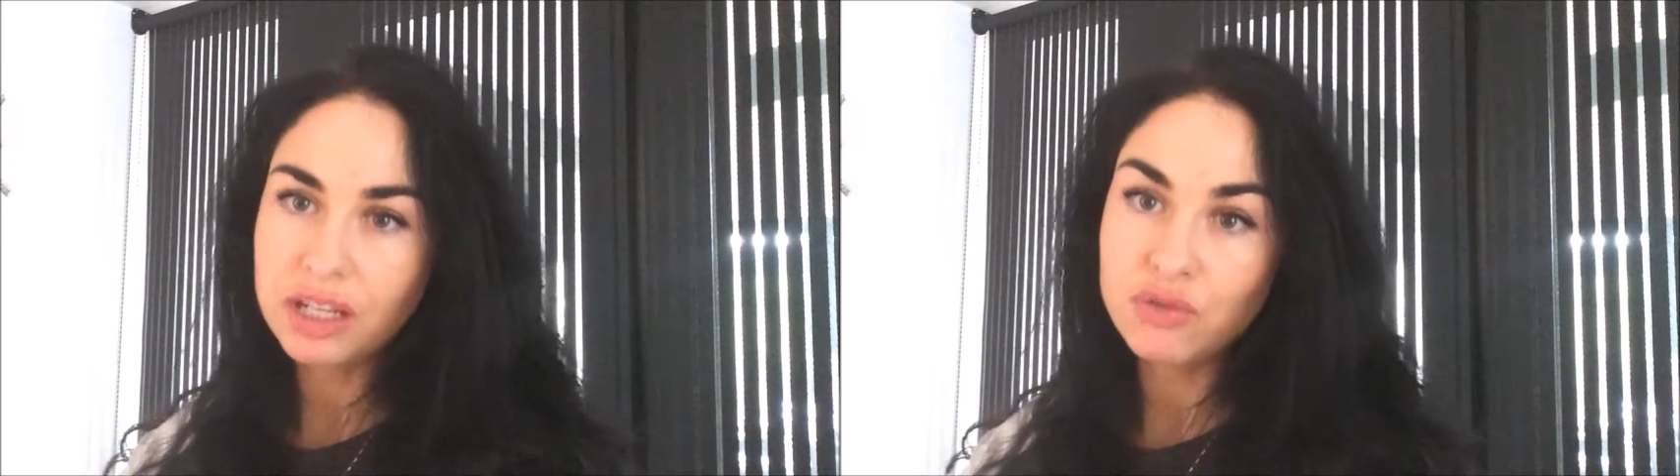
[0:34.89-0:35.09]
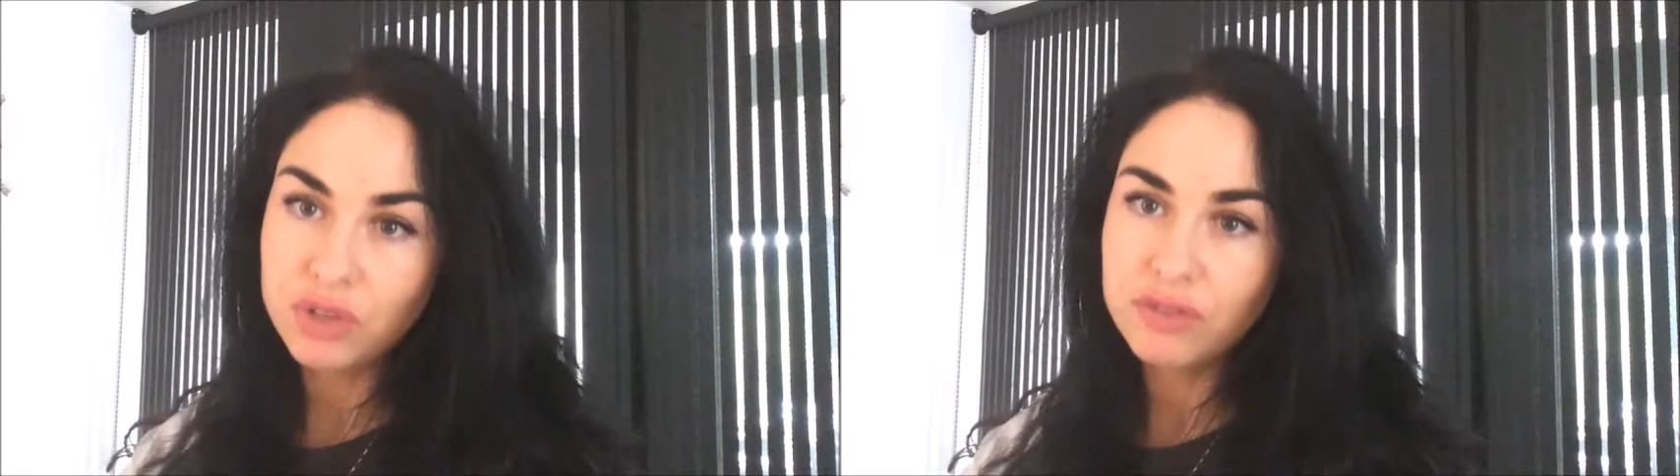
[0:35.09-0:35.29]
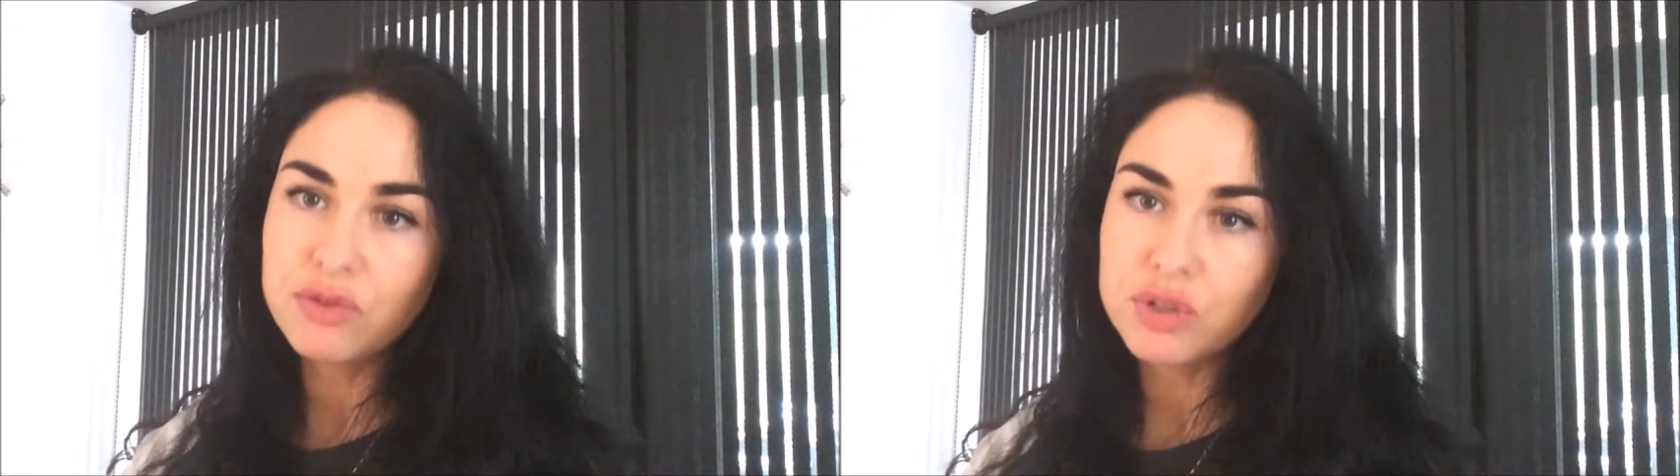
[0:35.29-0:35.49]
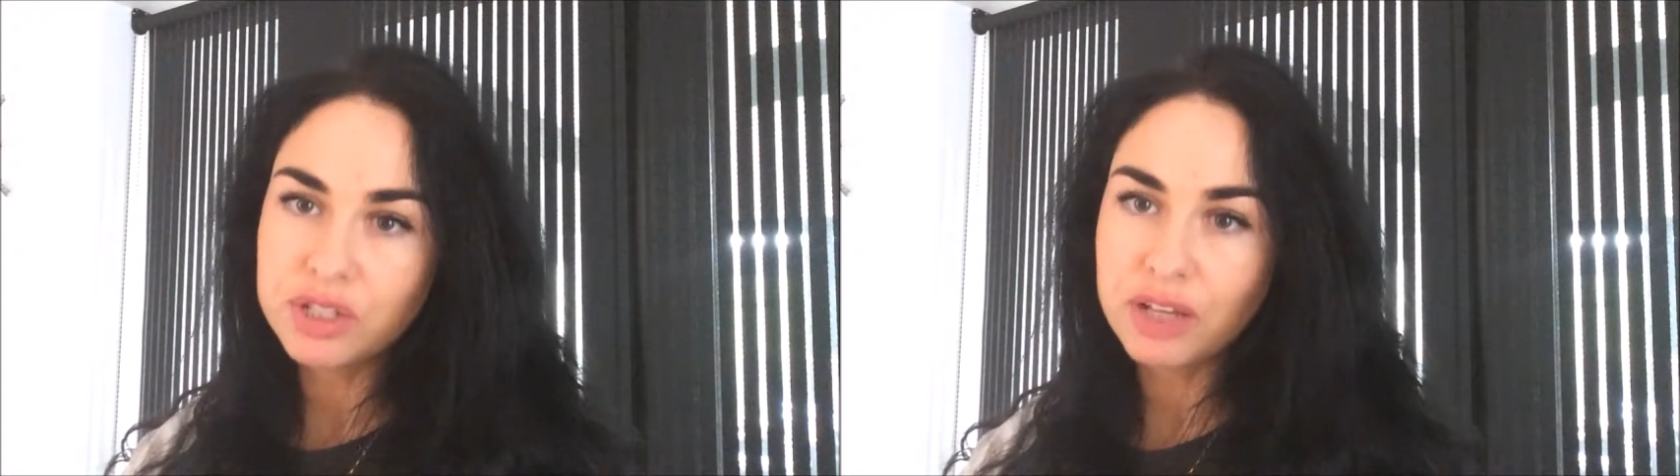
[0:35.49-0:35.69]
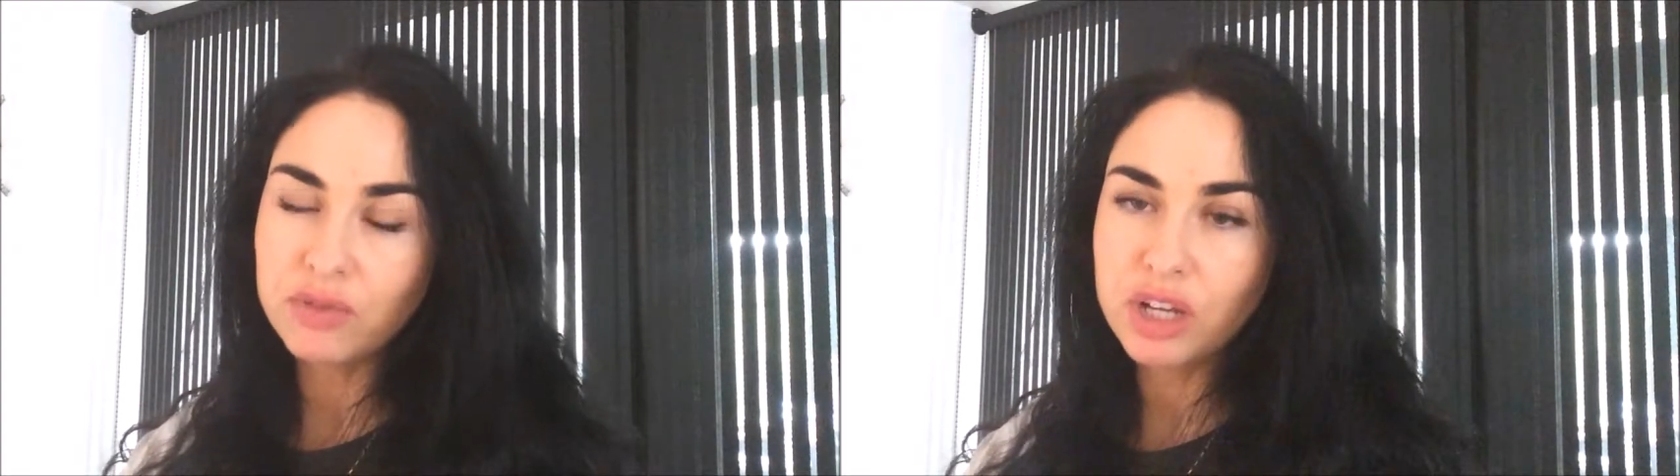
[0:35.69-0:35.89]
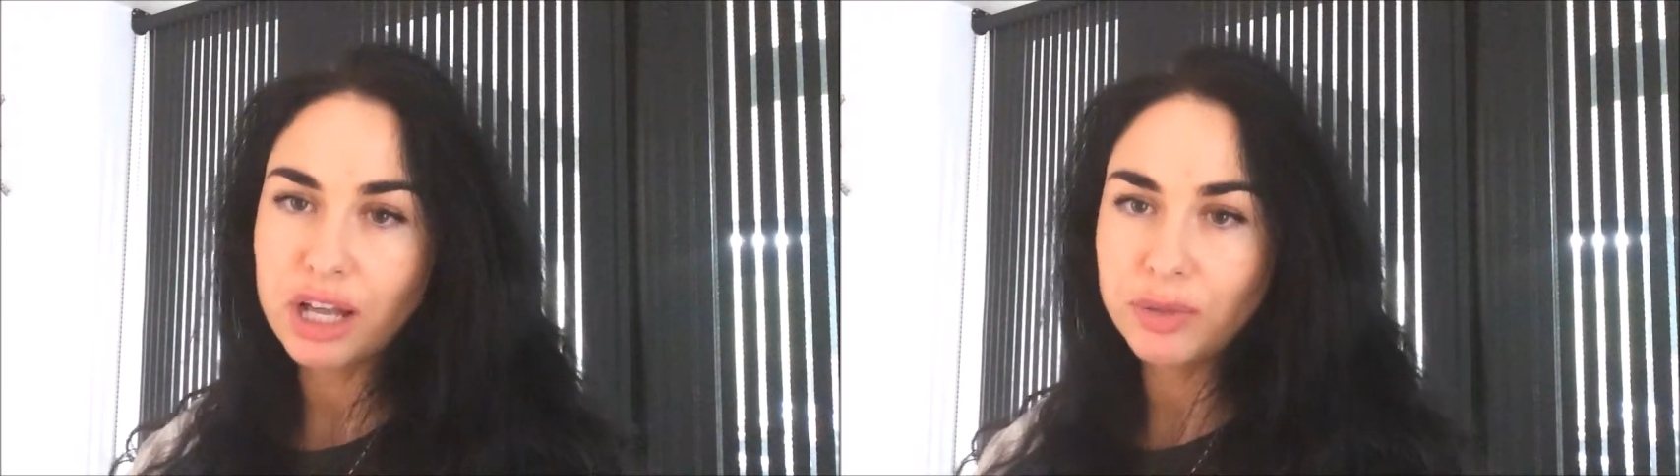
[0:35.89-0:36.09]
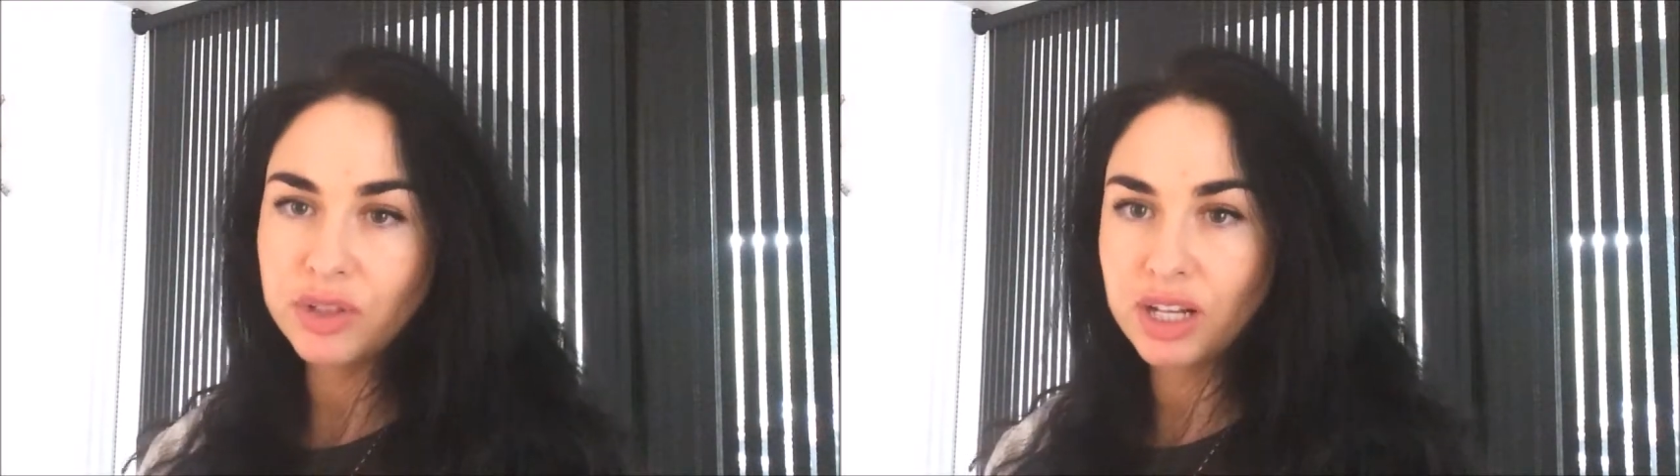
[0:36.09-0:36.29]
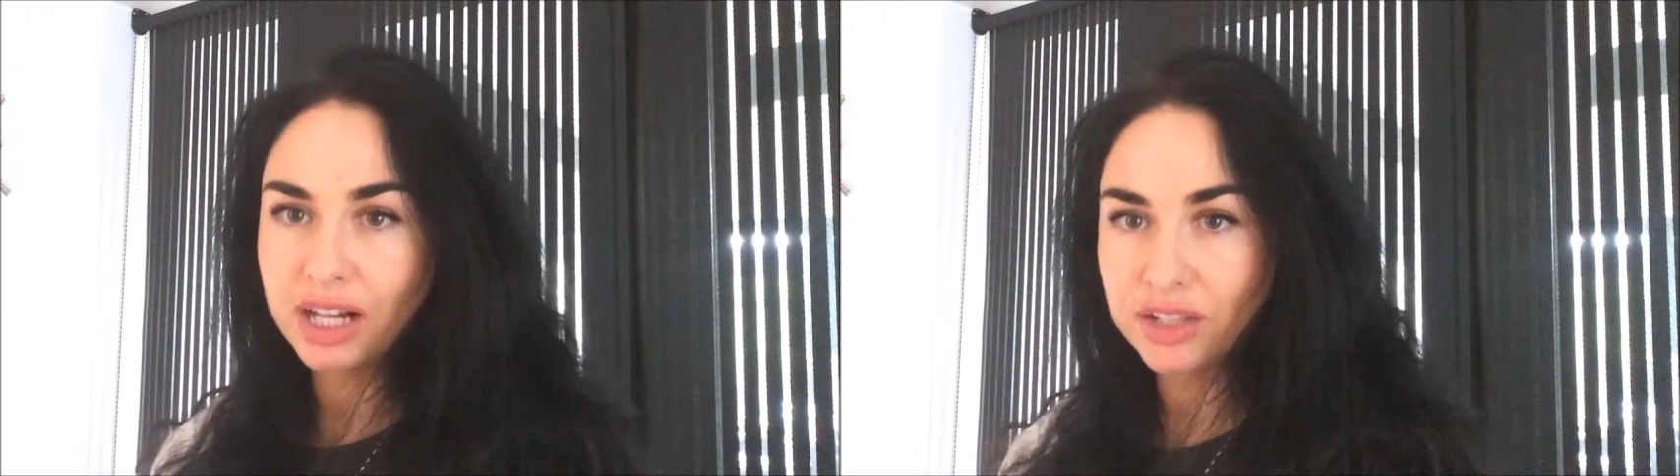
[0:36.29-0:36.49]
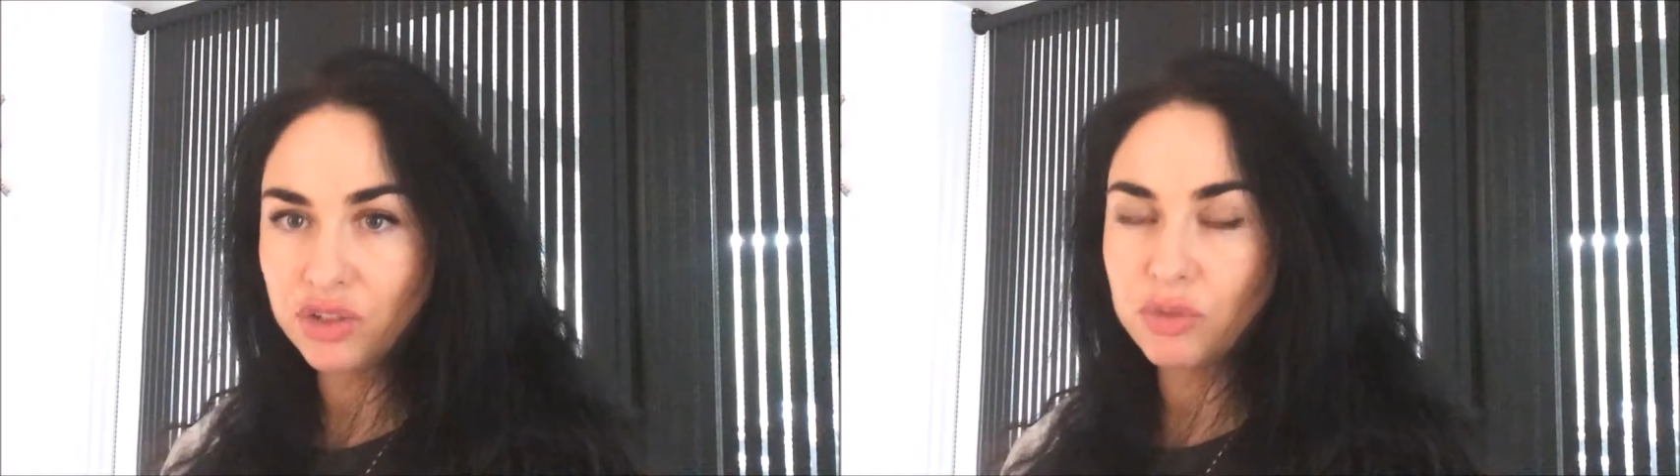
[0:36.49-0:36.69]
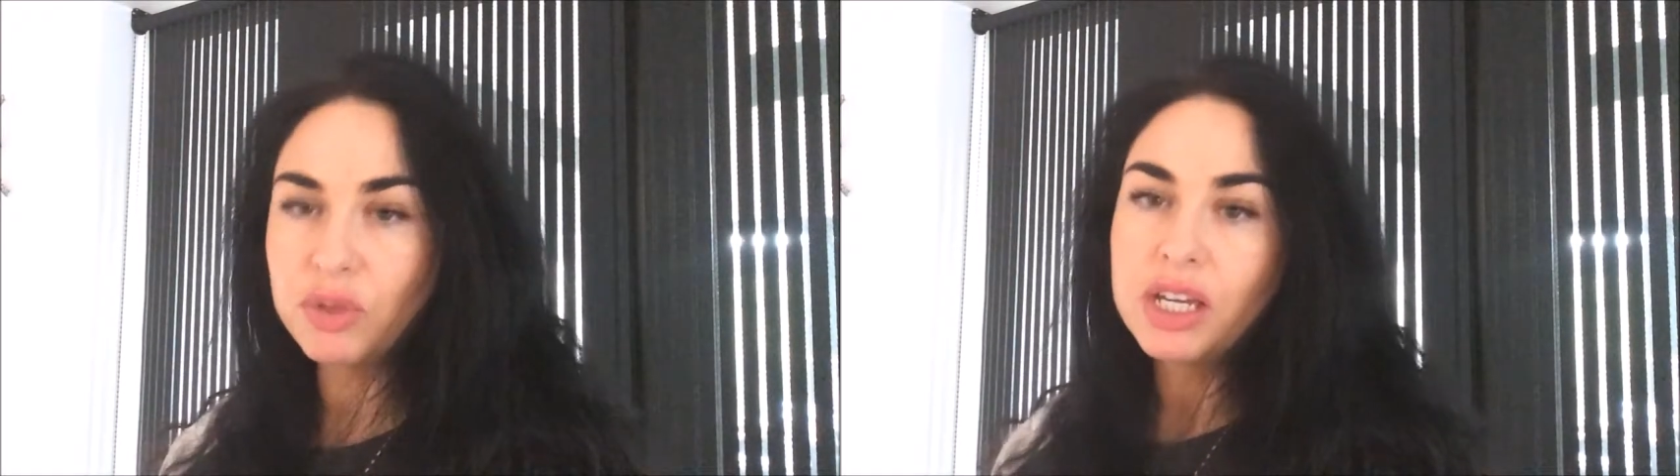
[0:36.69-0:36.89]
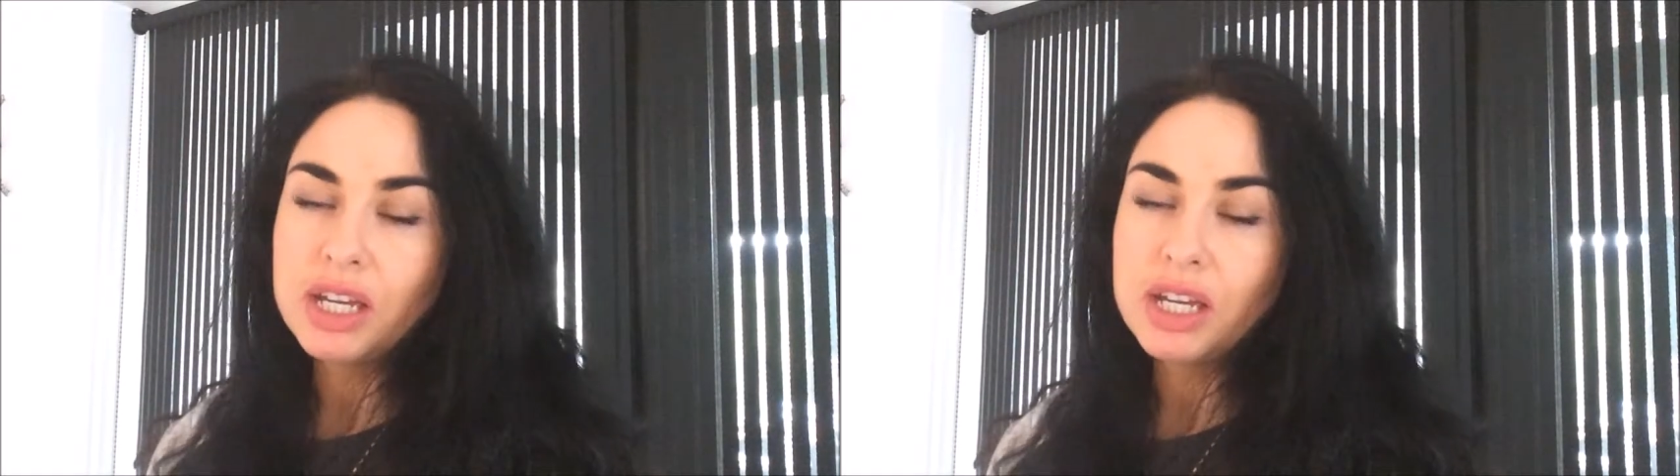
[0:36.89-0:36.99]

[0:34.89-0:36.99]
and reinforce that vocabulary in the classroom.